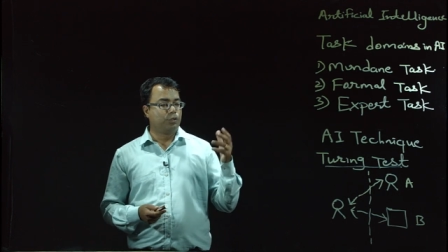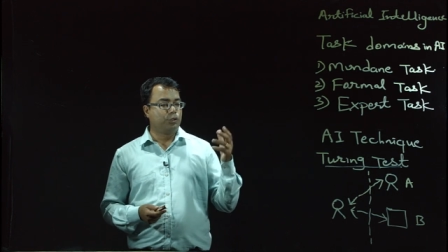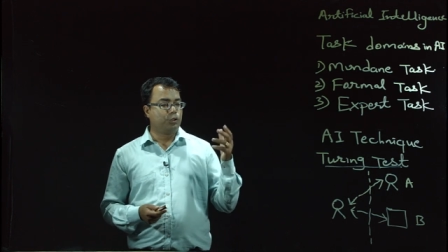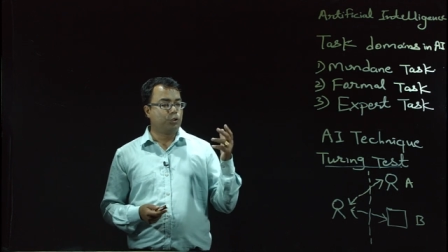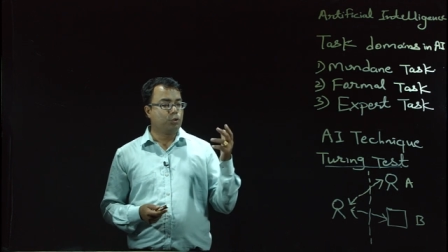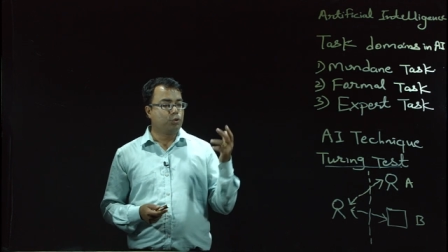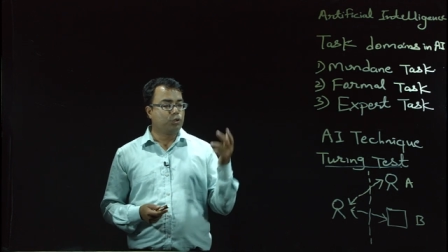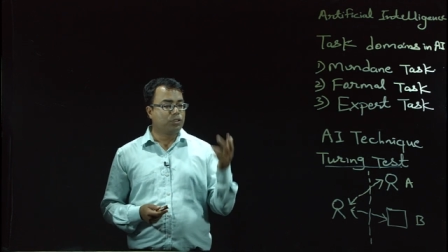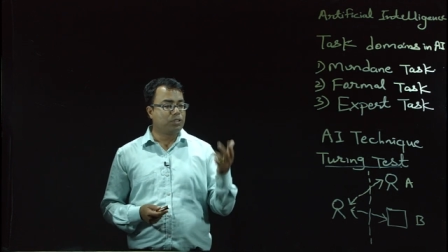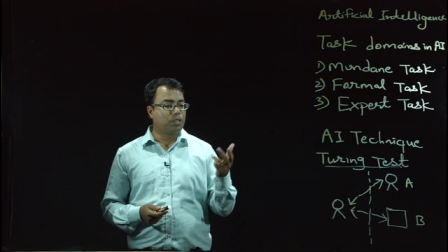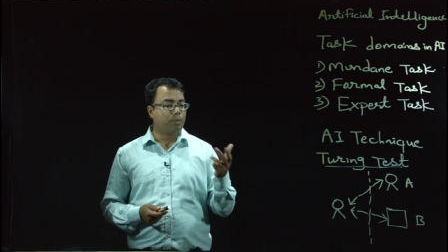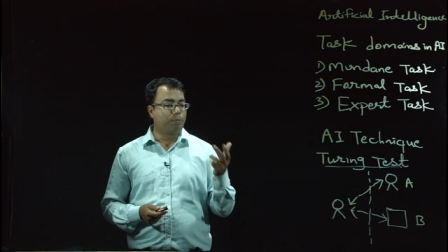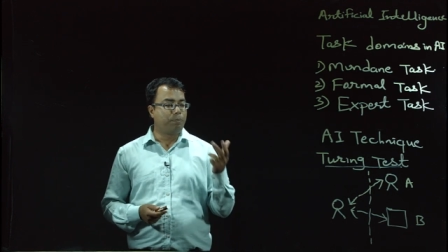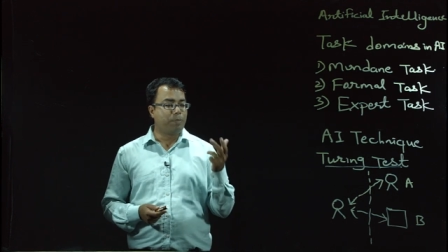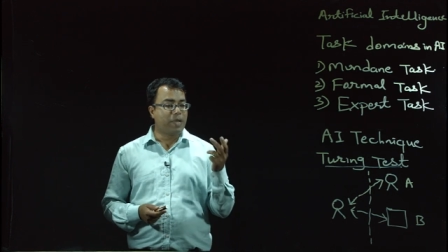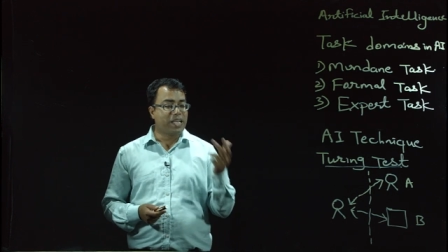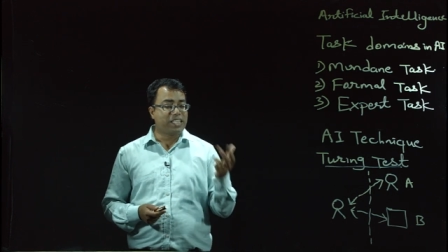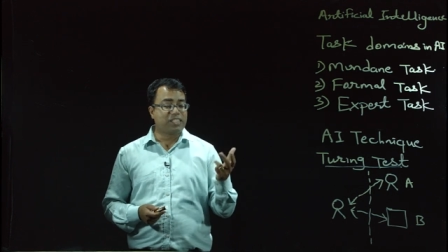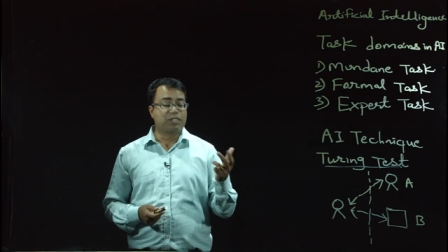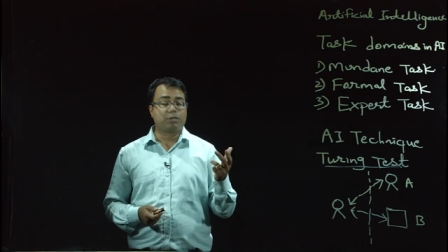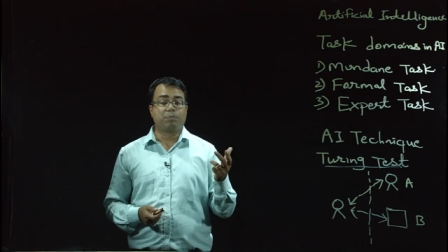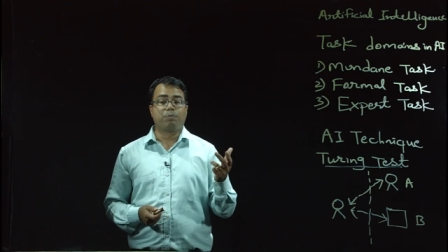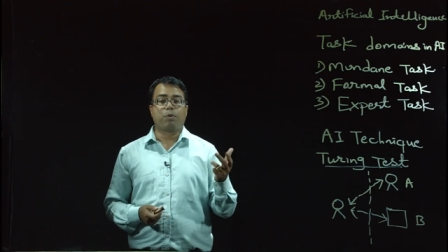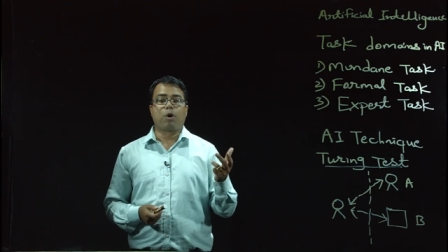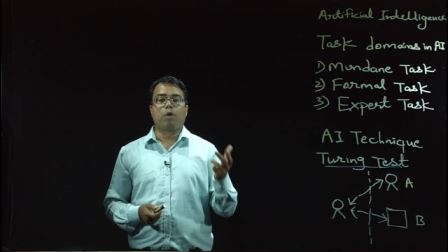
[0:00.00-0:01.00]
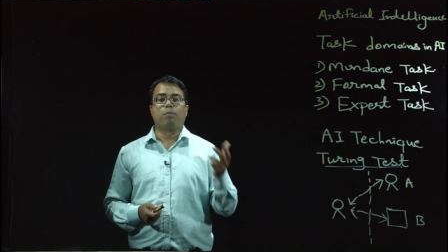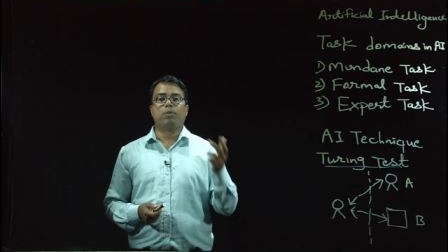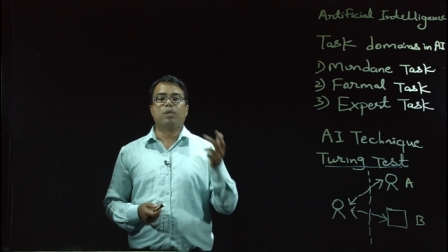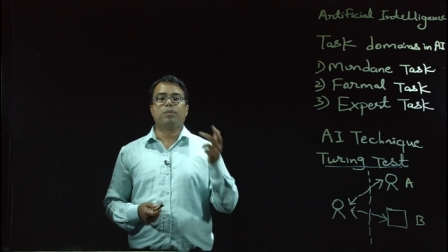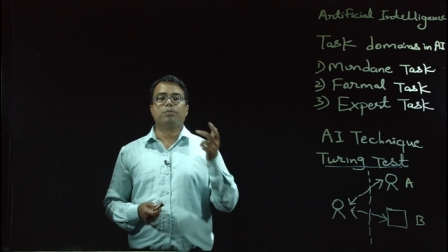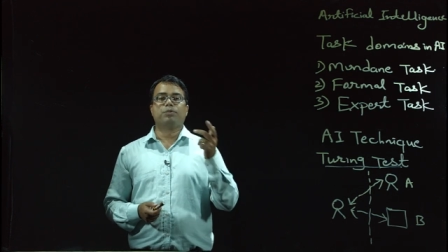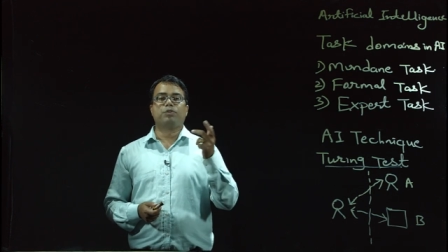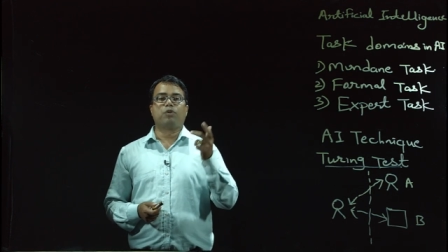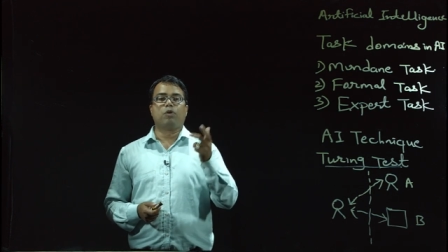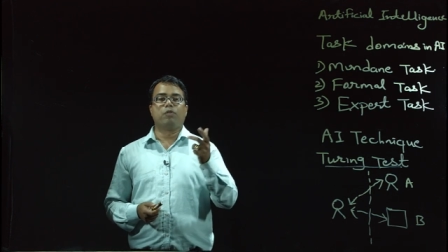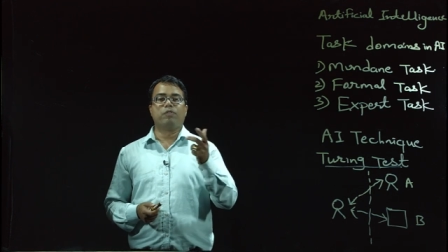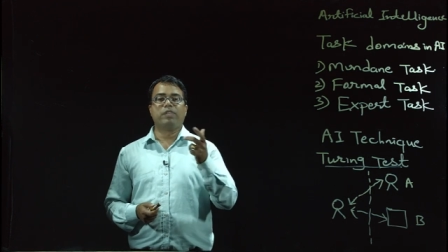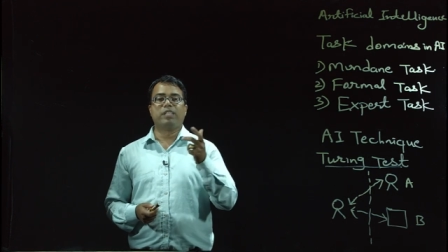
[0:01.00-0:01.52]
choose the best problem
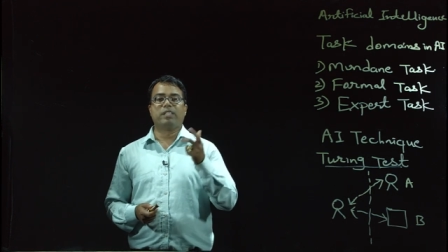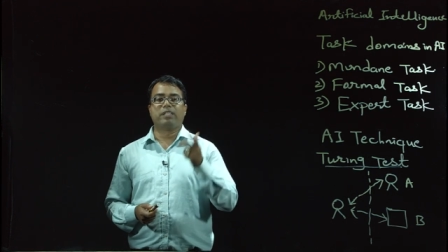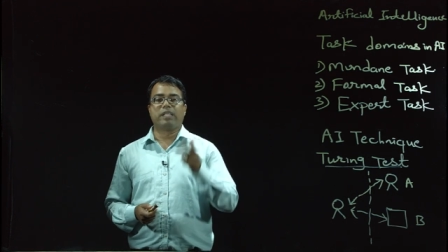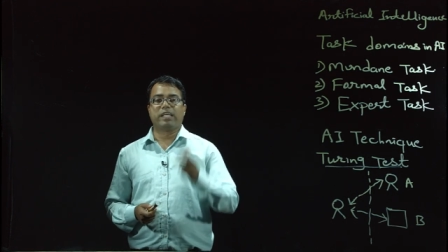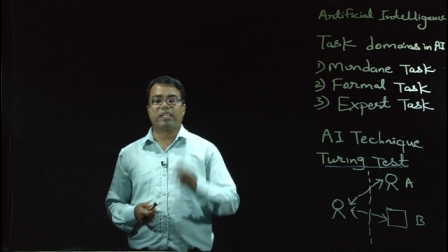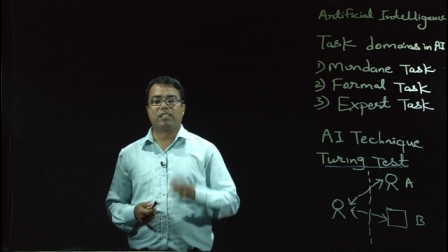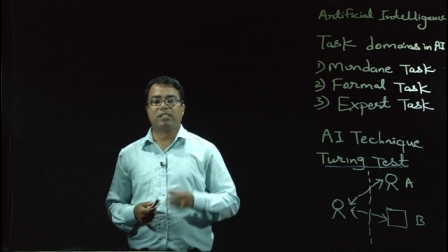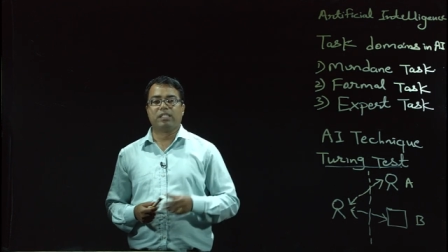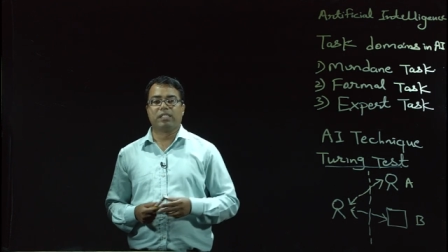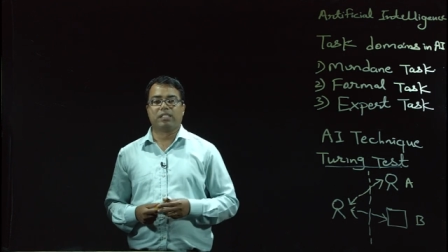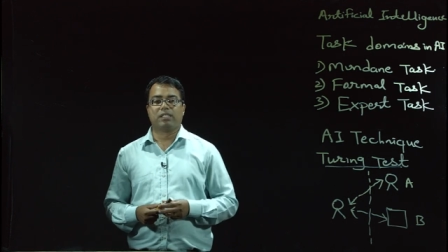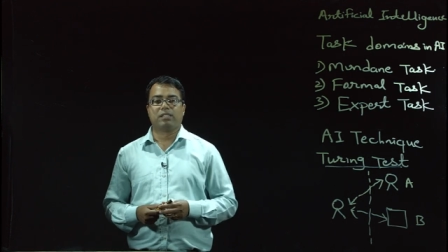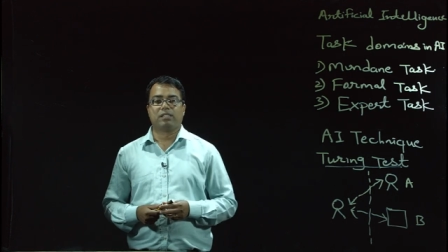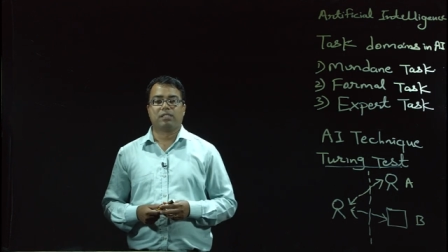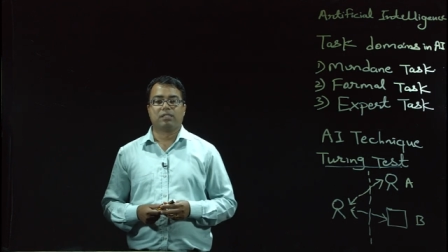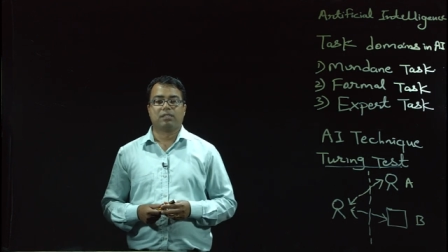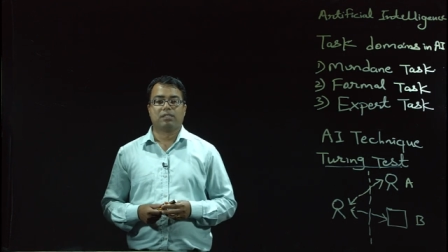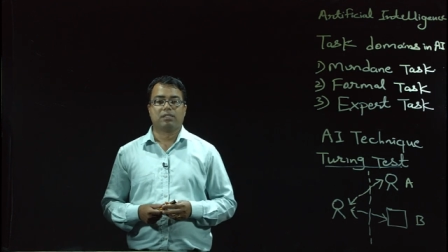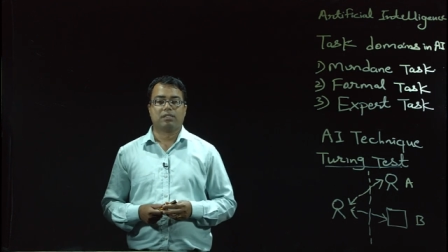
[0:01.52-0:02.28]
solving technique